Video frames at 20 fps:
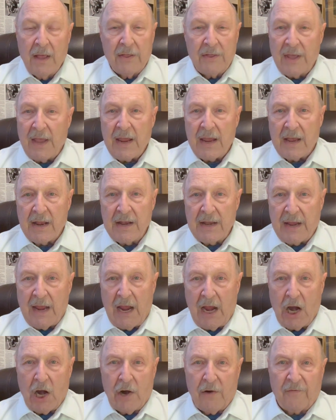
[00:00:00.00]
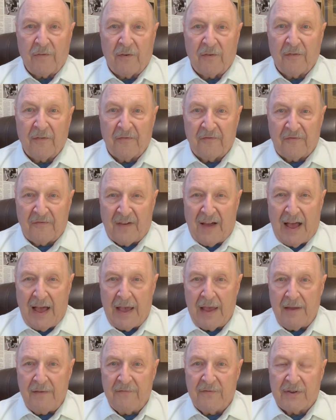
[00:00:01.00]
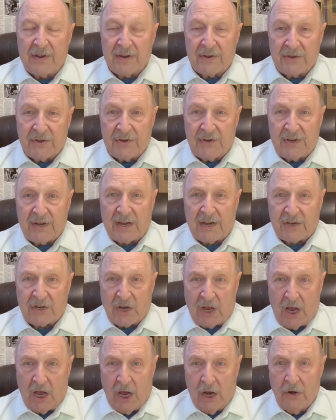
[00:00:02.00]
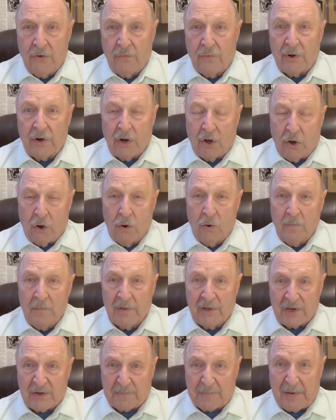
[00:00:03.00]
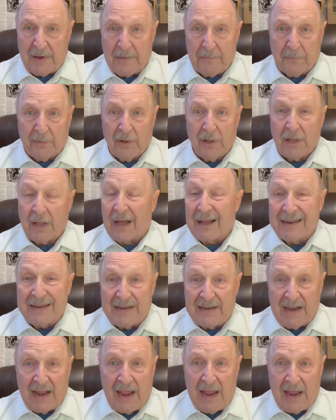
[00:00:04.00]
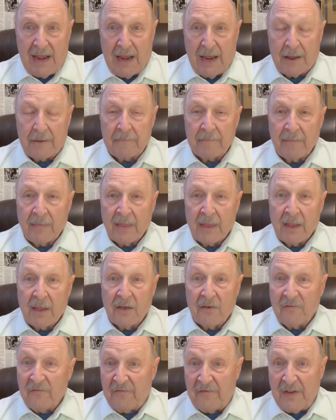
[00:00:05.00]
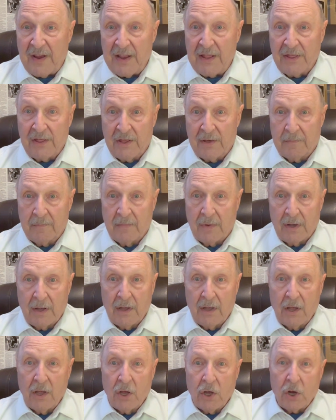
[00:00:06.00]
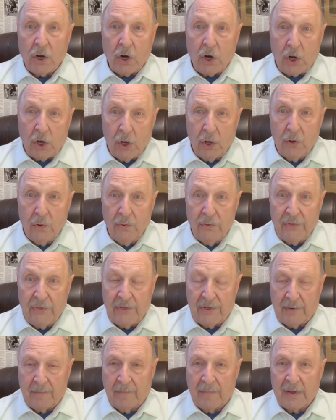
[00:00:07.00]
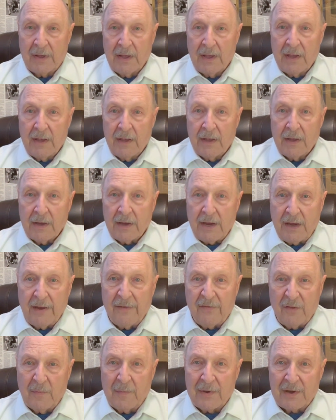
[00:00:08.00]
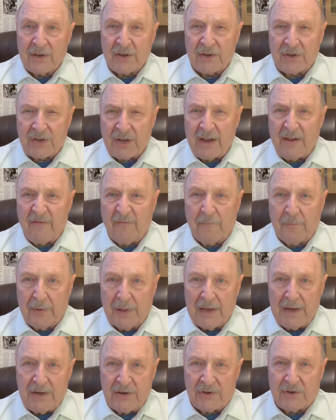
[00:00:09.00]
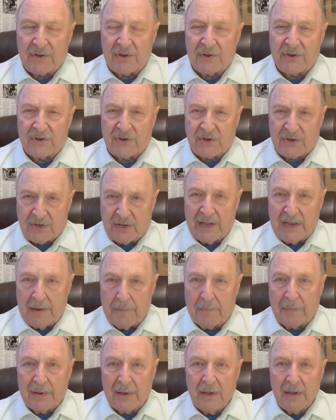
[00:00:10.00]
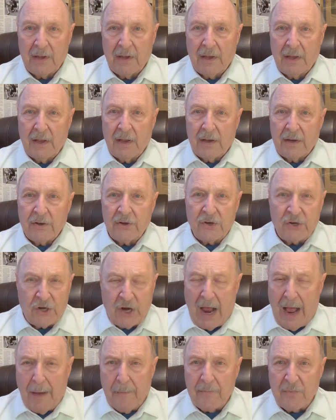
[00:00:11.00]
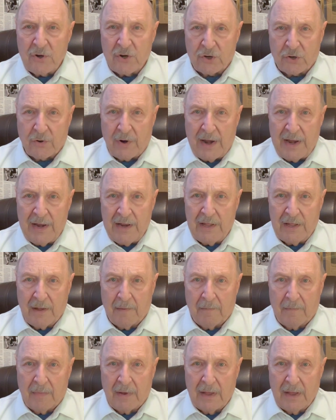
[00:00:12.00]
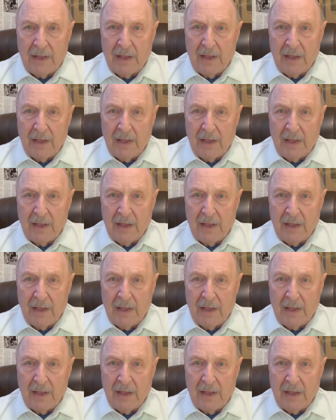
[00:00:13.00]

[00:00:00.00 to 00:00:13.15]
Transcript: They can care for 500 to 600 homeless people a day, feed them, clothe them, give them a safe place to sleep, job train them,